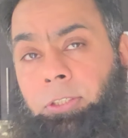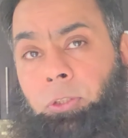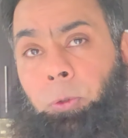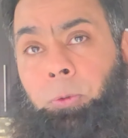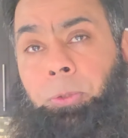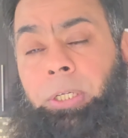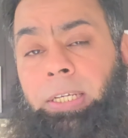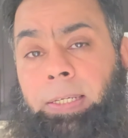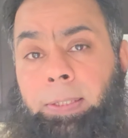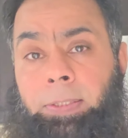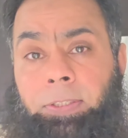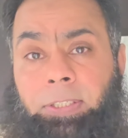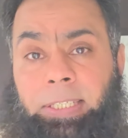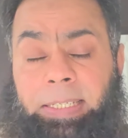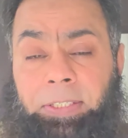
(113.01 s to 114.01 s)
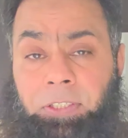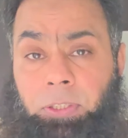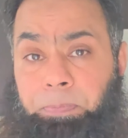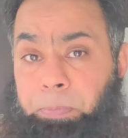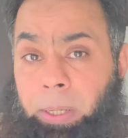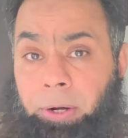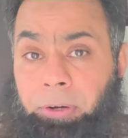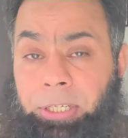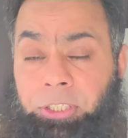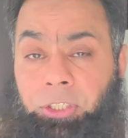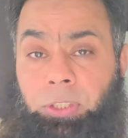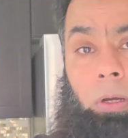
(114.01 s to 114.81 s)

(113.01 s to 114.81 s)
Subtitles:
So since marriage